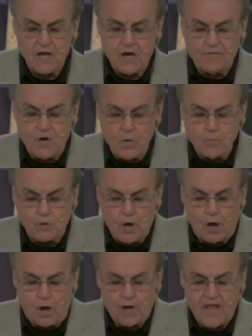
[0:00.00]
of whom
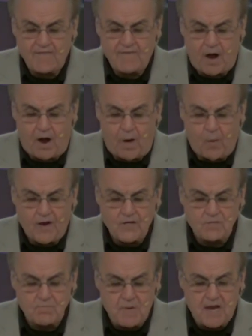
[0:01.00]
God have
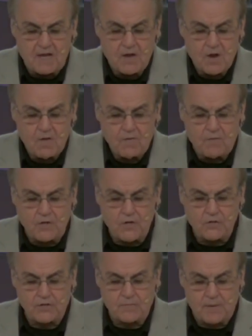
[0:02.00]
always meant for
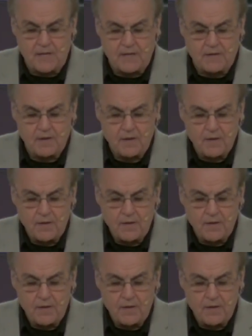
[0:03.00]
you to be